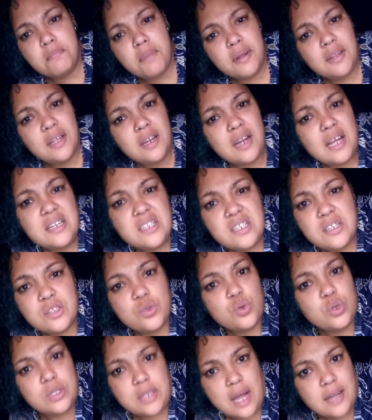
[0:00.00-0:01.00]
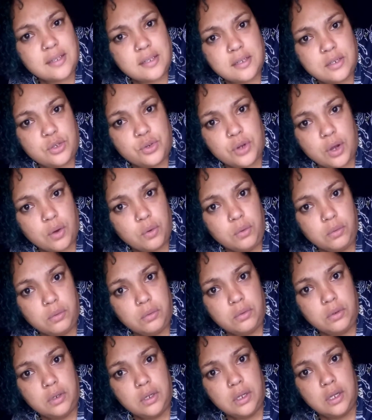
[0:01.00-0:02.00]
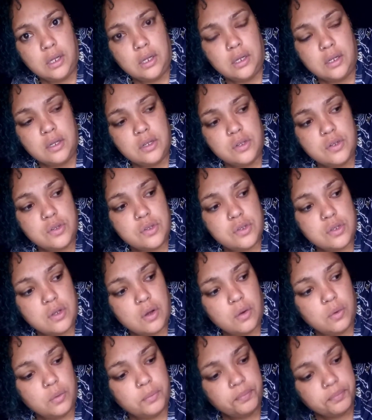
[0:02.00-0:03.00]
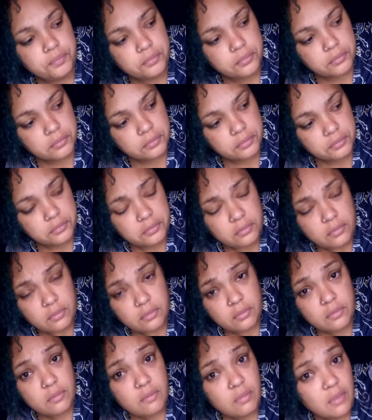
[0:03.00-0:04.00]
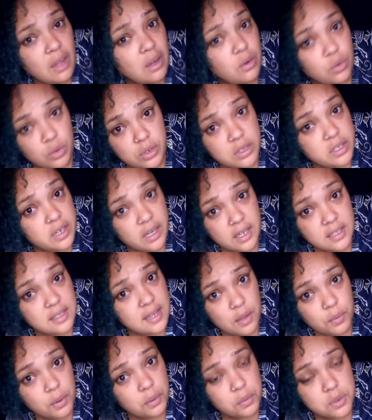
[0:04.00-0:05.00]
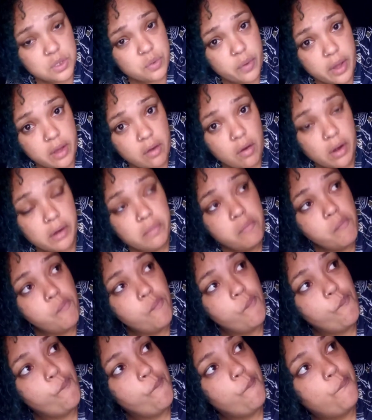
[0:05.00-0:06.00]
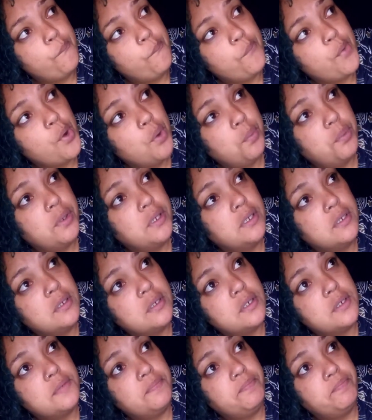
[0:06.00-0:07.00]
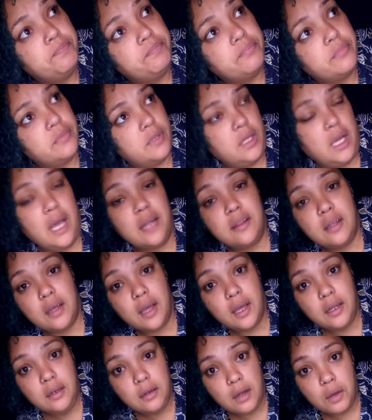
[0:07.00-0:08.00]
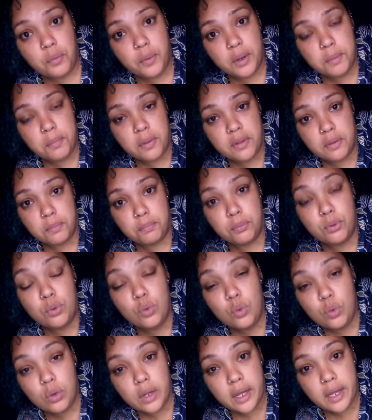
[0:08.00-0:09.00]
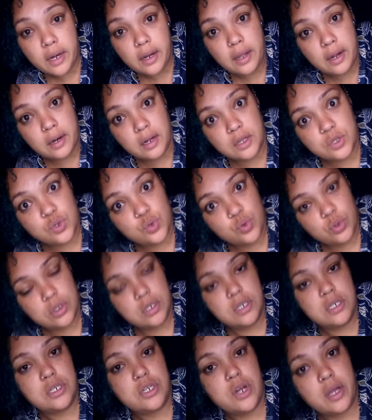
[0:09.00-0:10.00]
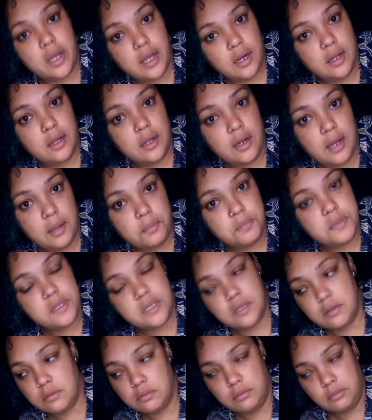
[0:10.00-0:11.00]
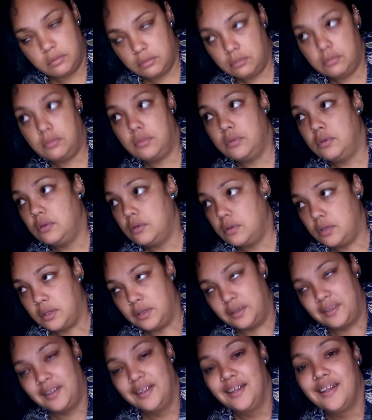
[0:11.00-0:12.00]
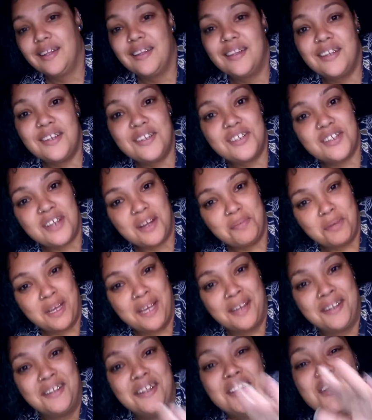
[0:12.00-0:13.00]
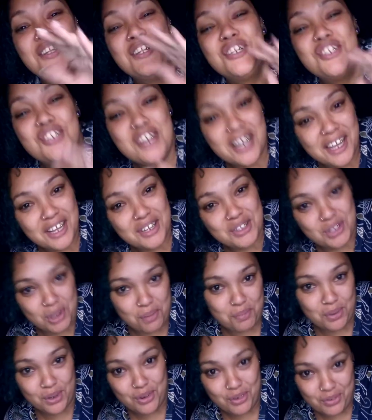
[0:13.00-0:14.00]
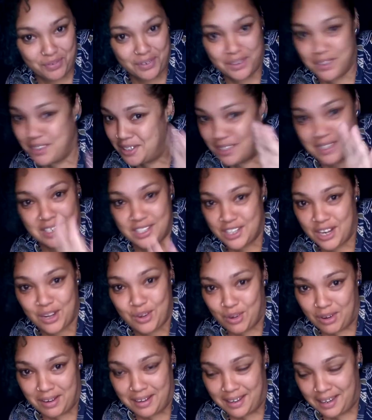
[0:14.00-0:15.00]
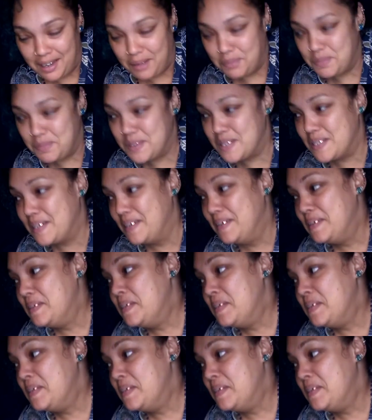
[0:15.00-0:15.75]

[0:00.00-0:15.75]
But then I just saw dust, you know, so I couldn't really tell what was going on. Opened the other gate, I went by the pool area, and I saw the truck had collapsed. The truck had toppled over. The truck can't collapse.